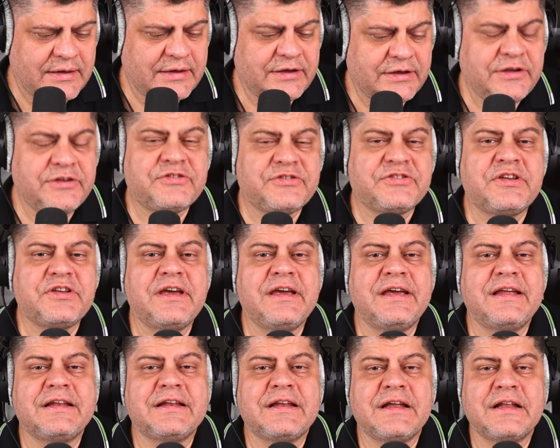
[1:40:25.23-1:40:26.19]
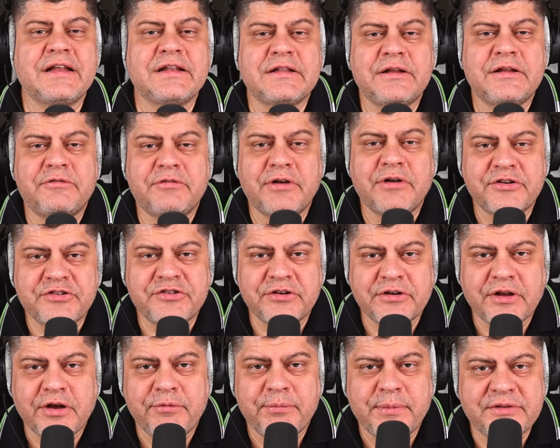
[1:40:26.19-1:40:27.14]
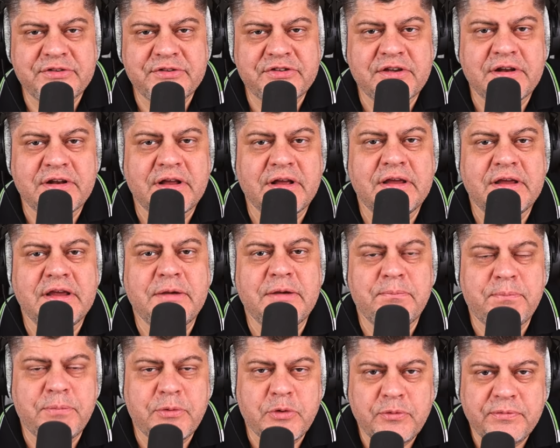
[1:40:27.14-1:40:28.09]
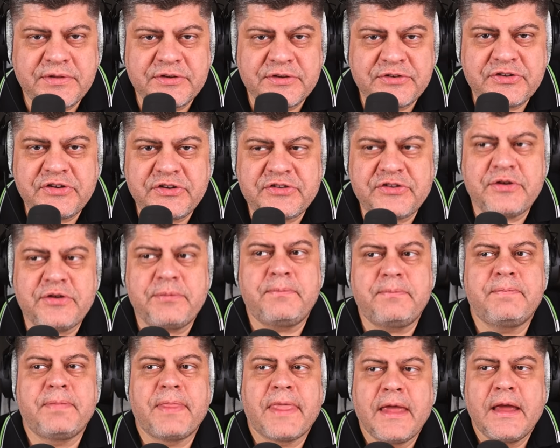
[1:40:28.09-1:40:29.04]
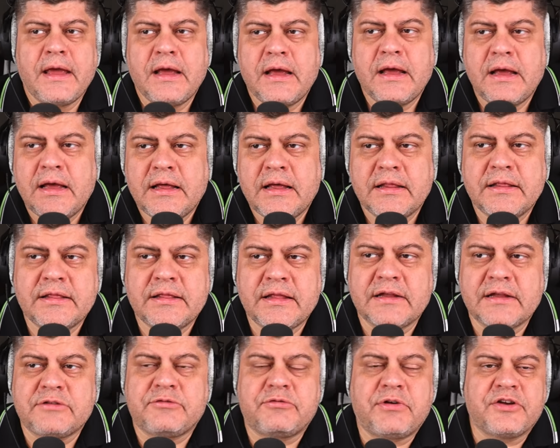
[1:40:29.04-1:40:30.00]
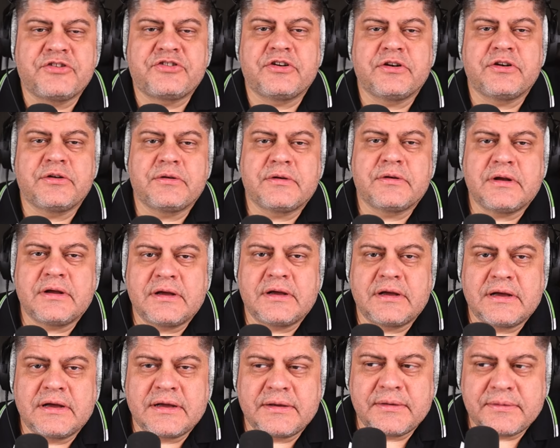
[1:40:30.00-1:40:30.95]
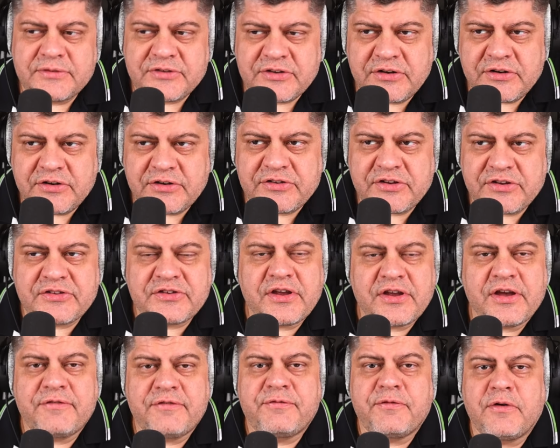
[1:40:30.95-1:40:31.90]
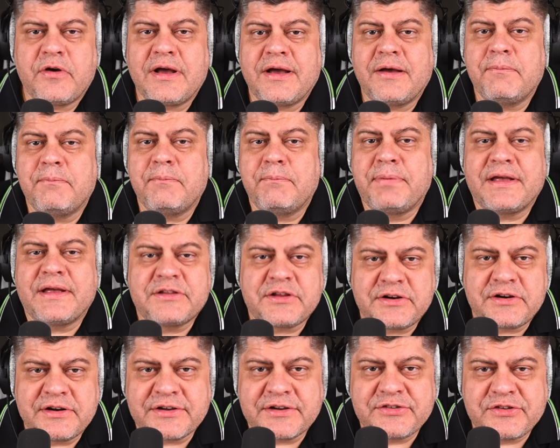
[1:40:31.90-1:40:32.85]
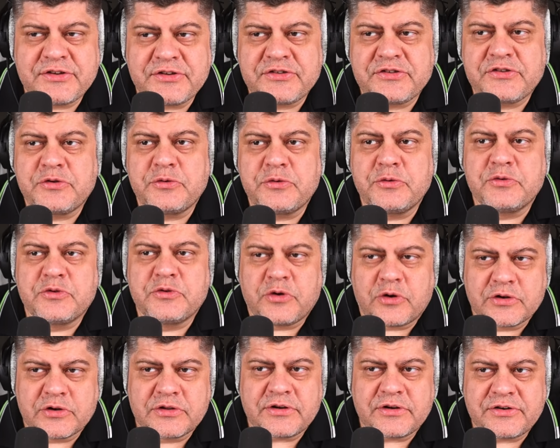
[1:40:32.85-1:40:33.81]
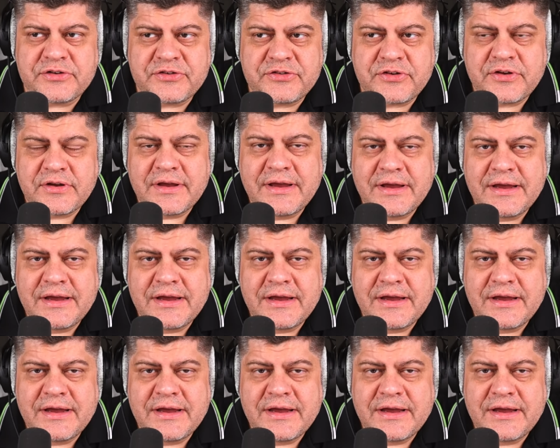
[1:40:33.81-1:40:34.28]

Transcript: He's saying that Russian government's gonna improve the system, that Russian uh, citizens have better access to doctors